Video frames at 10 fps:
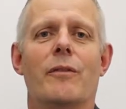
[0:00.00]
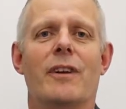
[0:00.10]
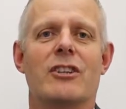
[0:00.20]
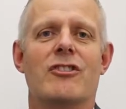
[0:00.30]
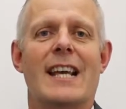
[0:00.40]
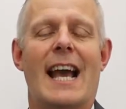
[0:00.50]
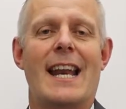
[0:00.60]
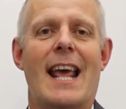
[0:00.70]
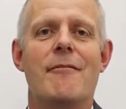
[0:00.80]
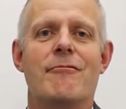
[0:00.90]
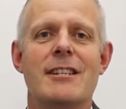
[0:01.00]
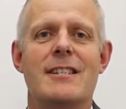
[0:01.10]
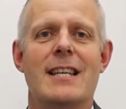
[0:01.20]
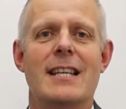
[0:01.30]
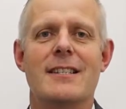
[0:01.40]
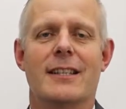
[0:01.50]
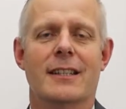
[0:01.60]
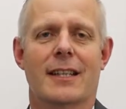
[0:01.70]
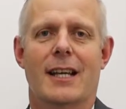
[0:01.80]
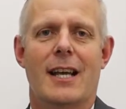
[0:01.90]
We've literally had every
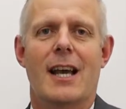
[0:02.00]
season